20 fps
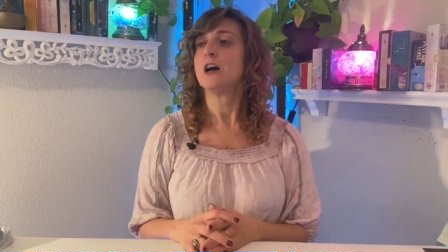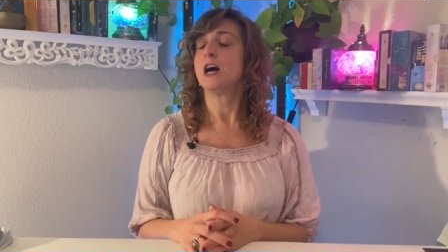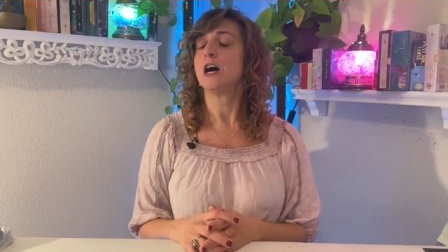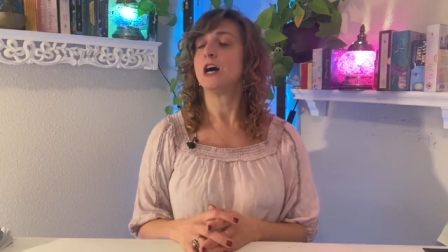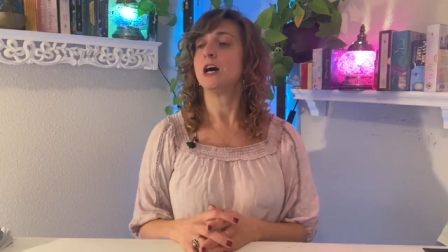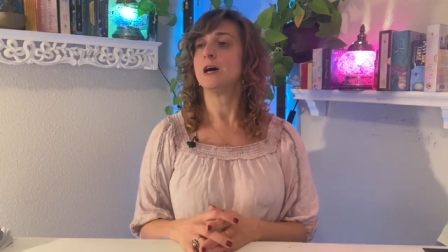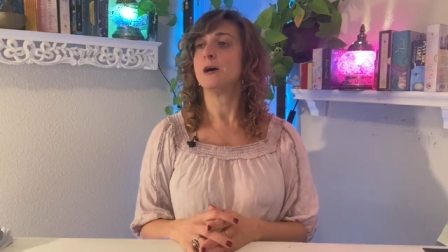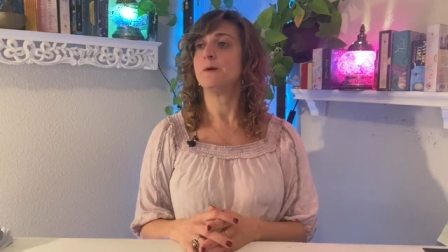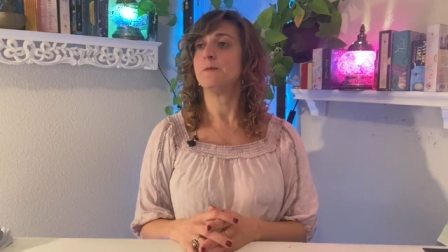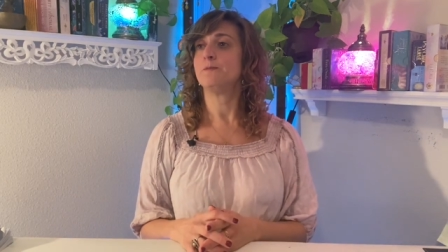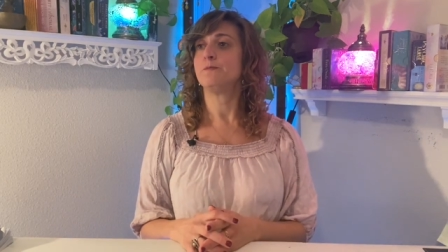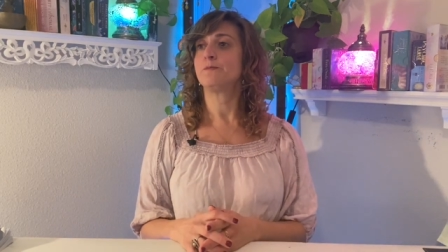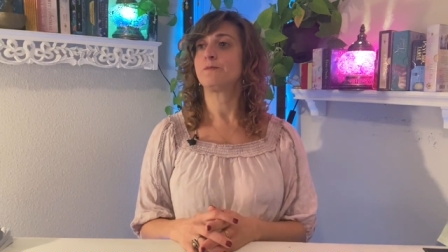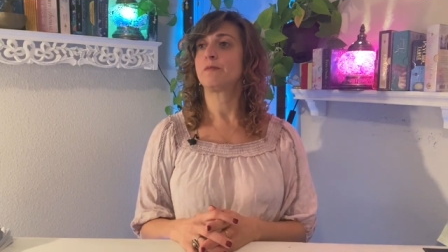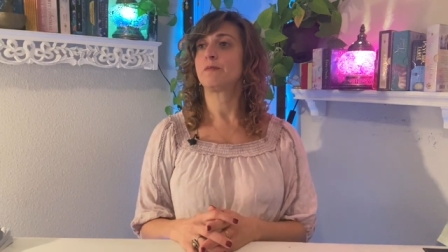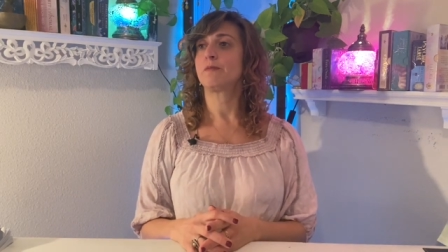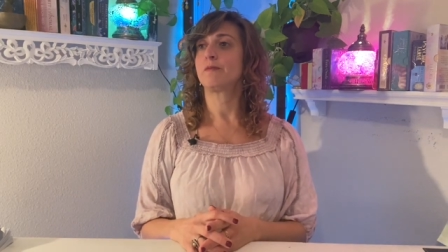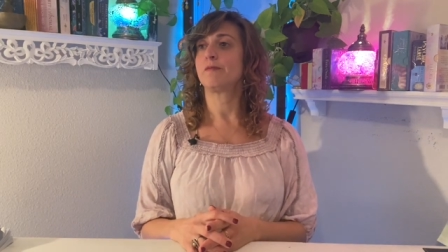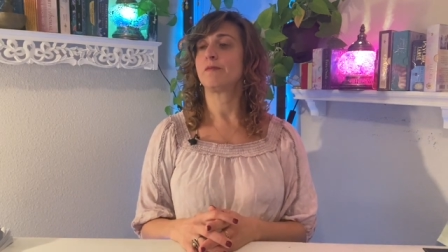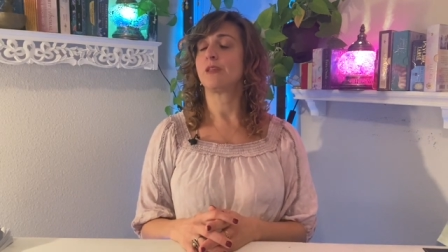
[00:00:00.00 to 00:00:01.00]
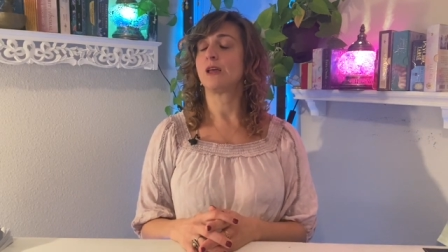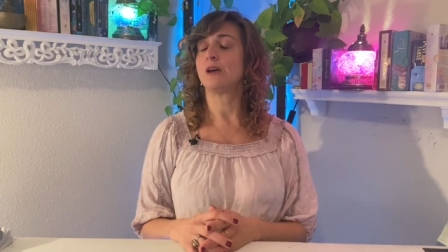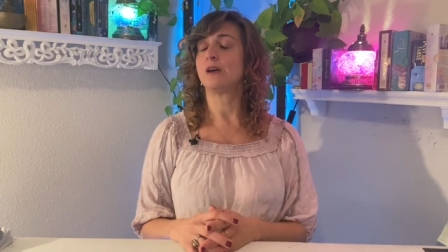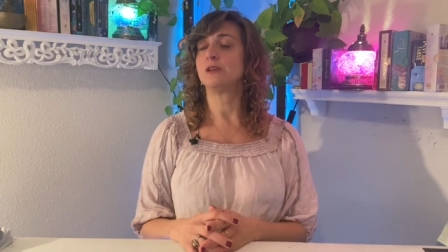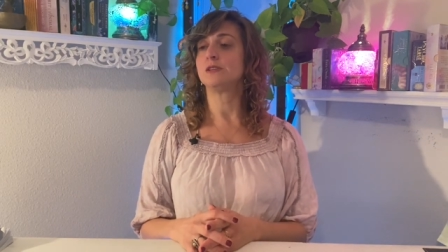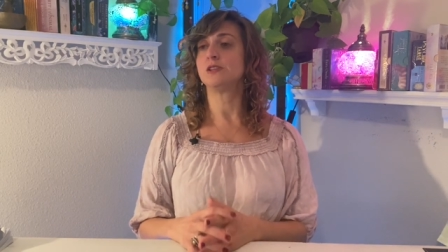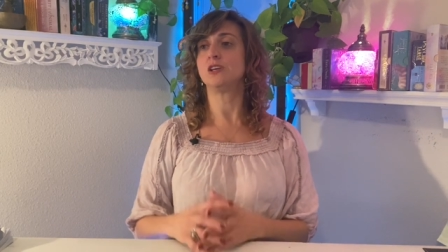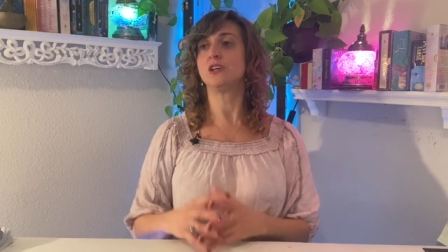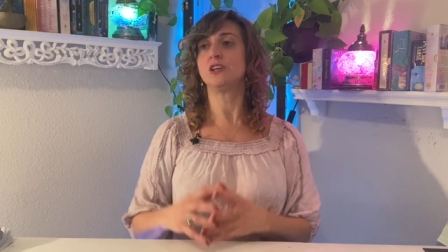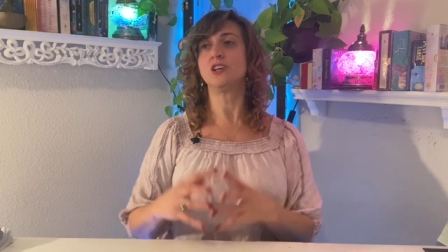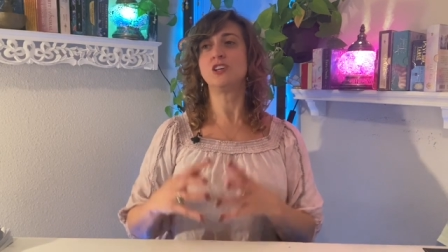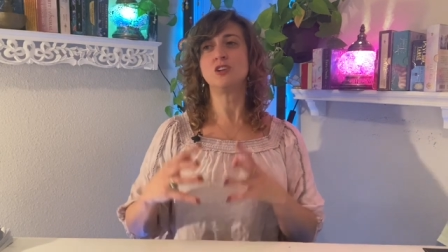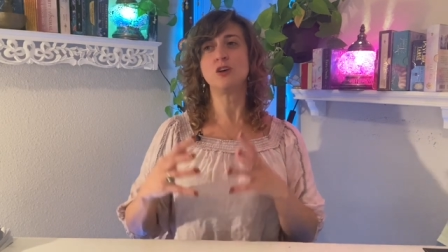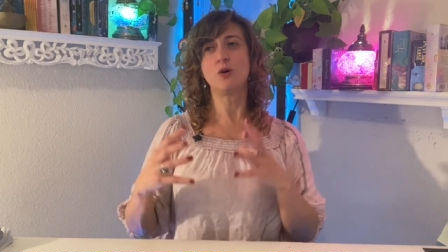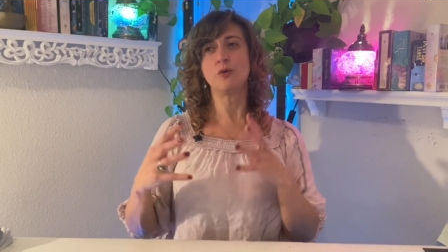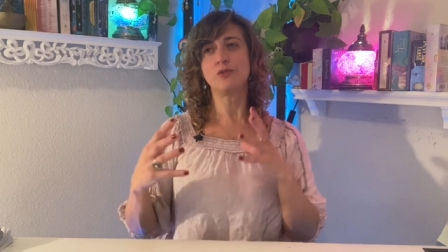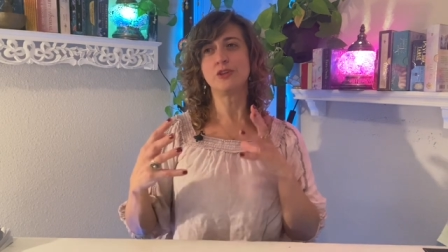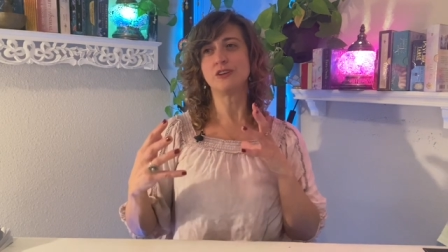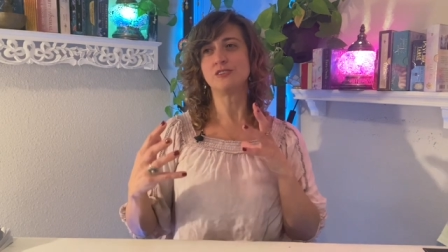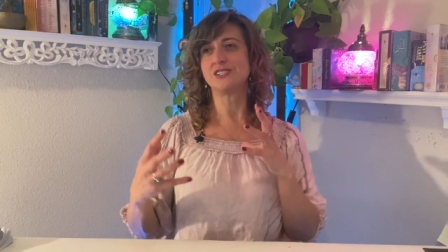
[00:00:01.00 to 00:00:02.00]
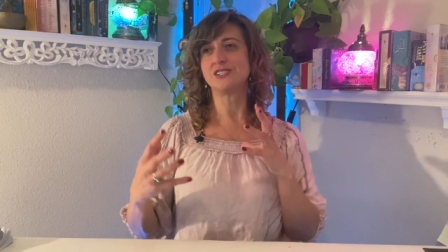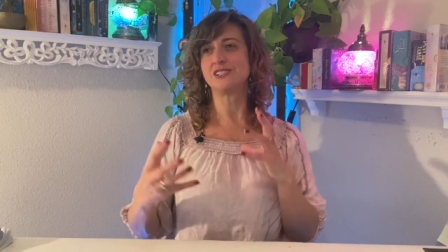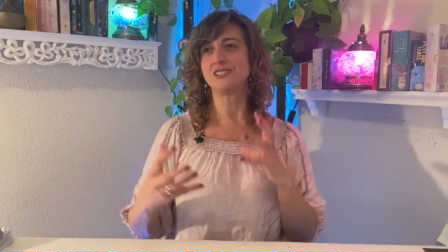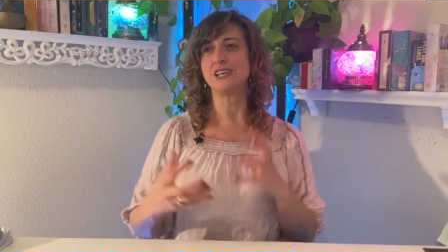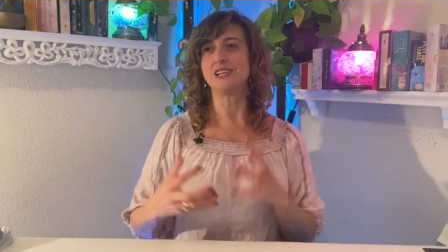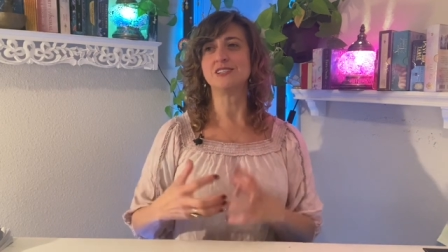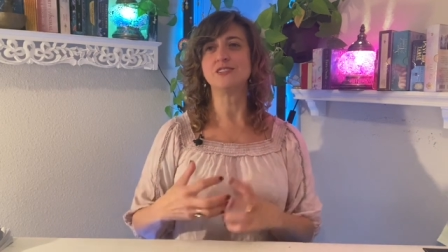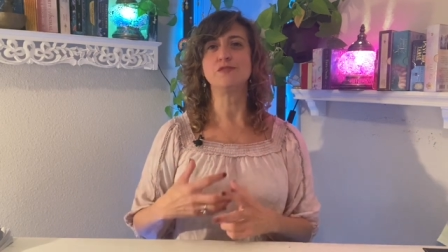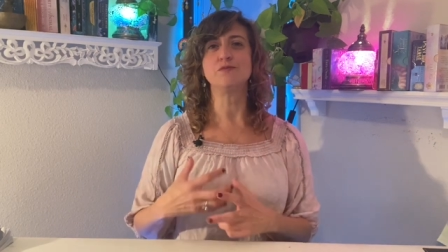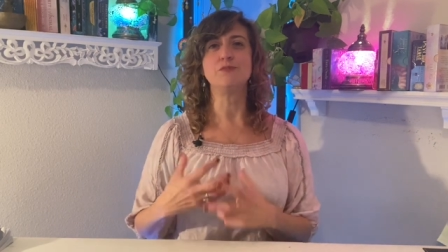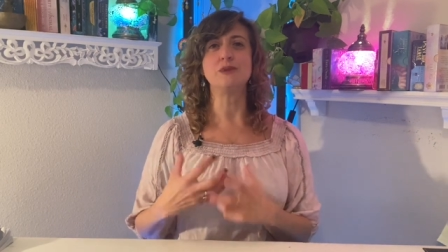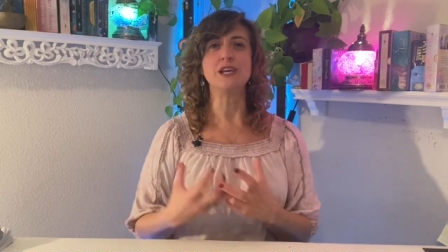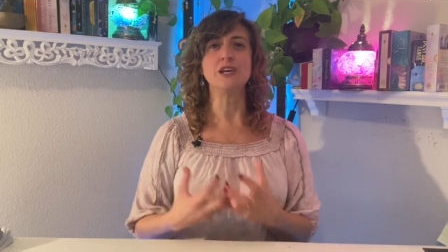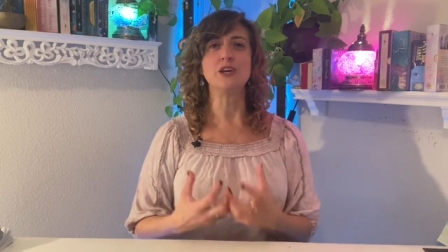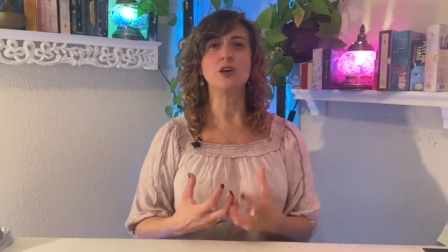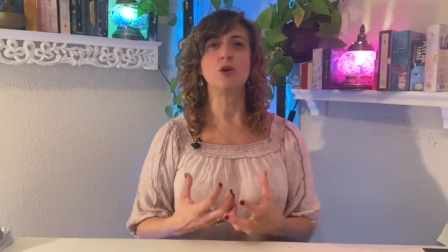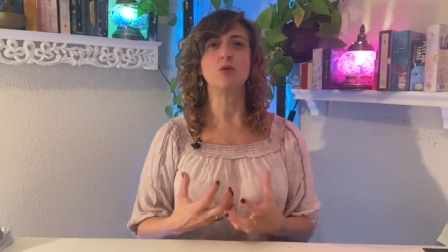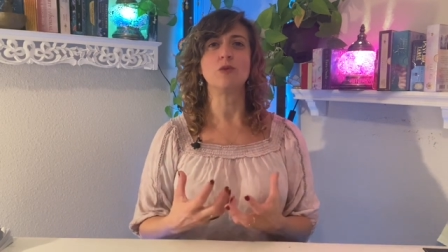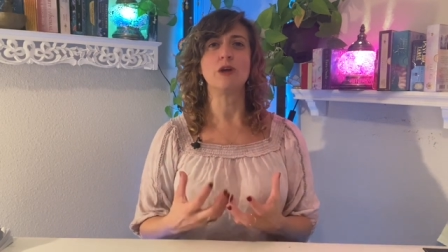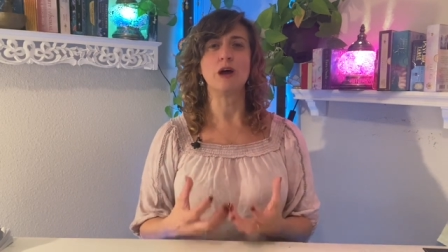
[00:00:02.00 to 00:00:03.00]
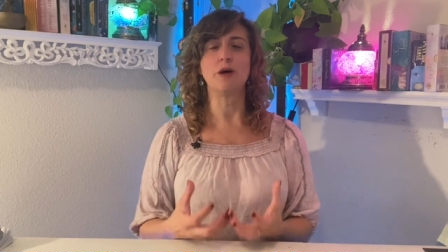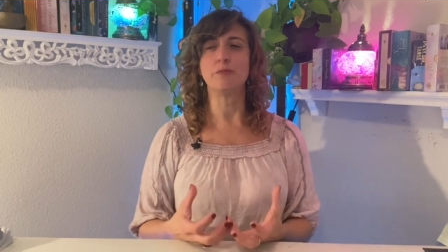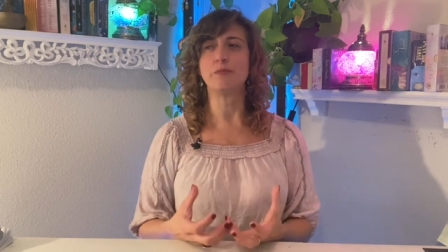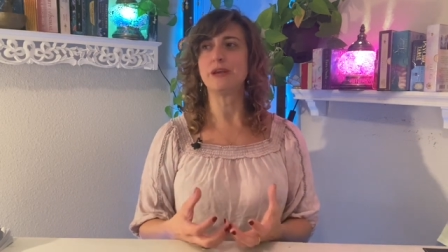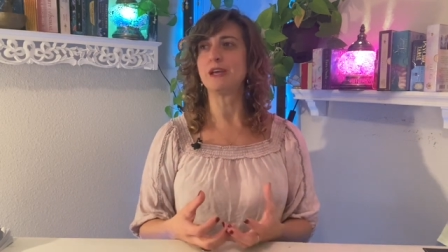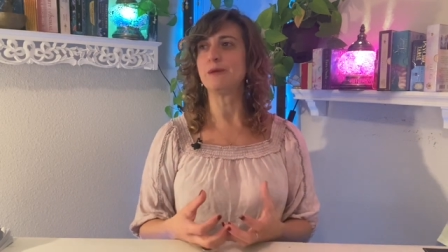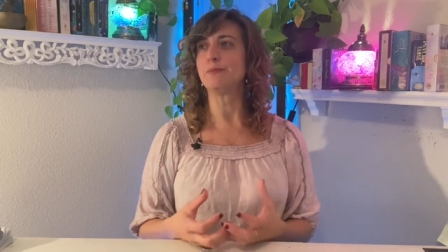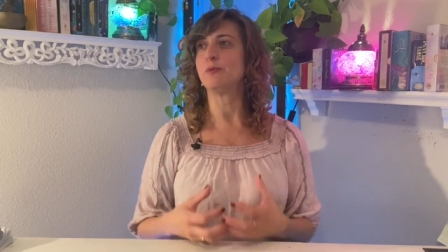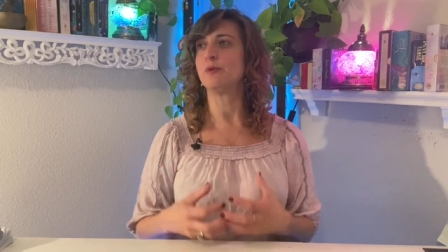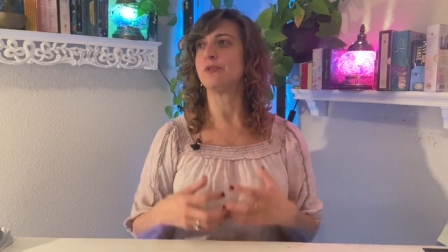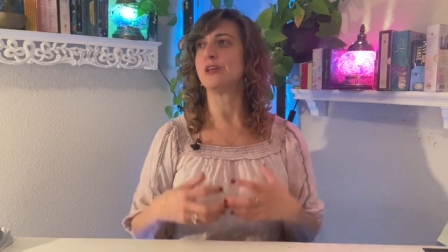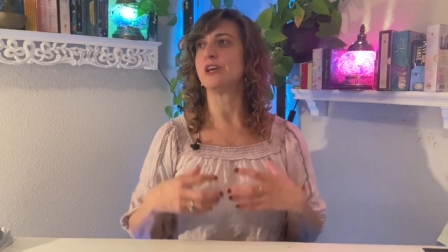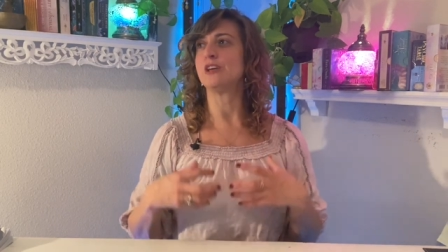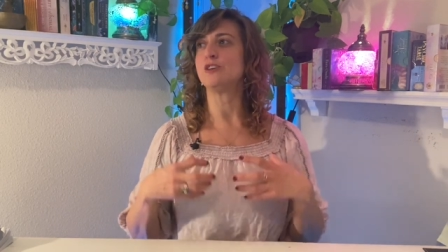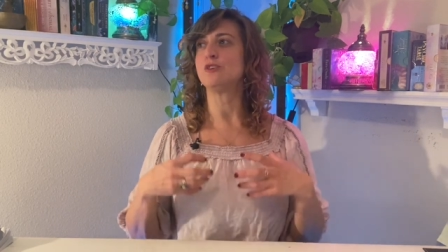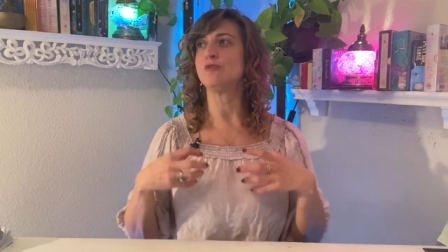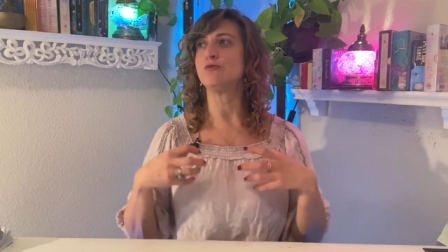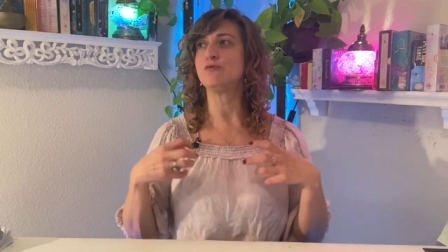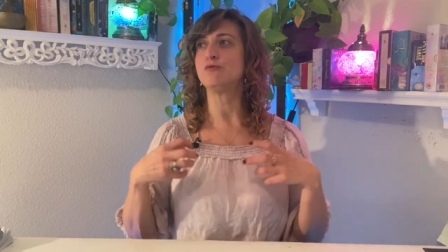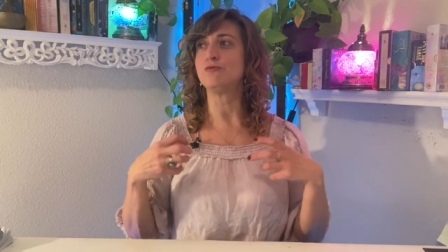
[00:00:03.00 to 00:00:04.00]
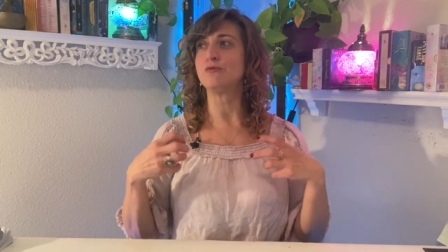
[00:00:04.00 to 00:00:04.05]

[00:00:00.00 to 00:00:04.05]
Um, you know there's a sense of being around people that you